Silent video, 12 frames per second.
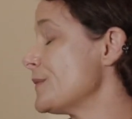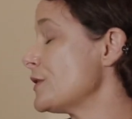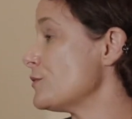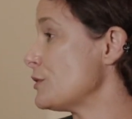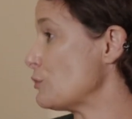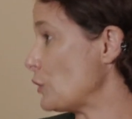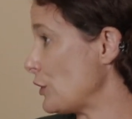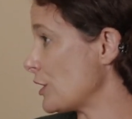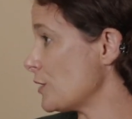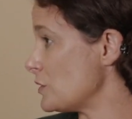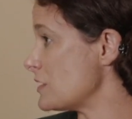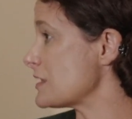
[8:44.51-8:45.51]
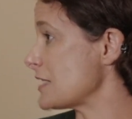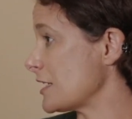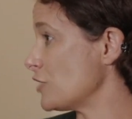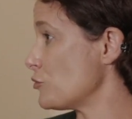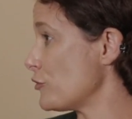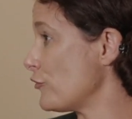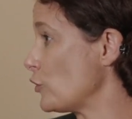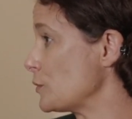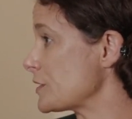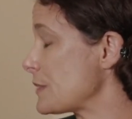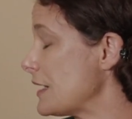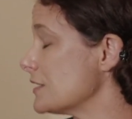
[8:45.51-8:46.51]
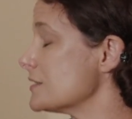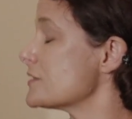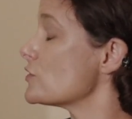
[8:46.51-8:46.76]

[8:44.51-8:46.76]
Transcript: that you've been working with executive performance partners,